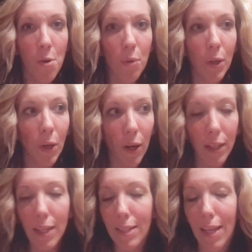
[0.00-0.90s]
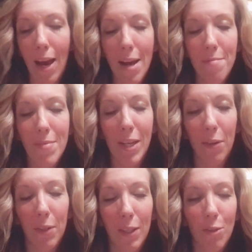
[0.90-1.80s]
Regardless,
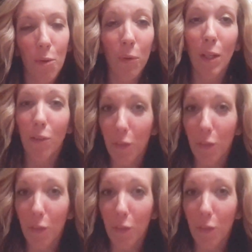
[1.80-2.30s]
there's only